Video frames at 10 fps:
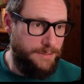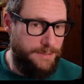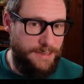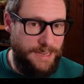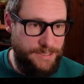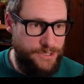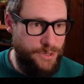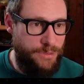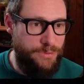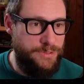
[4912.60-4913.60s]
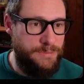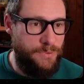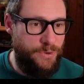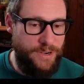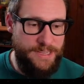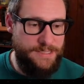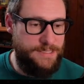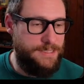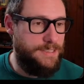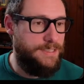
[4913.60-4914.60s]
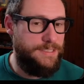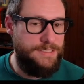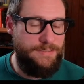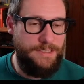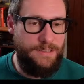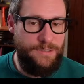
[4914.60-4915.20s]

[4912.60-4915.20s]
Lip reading: and chew through some more credits. Let's have a little look.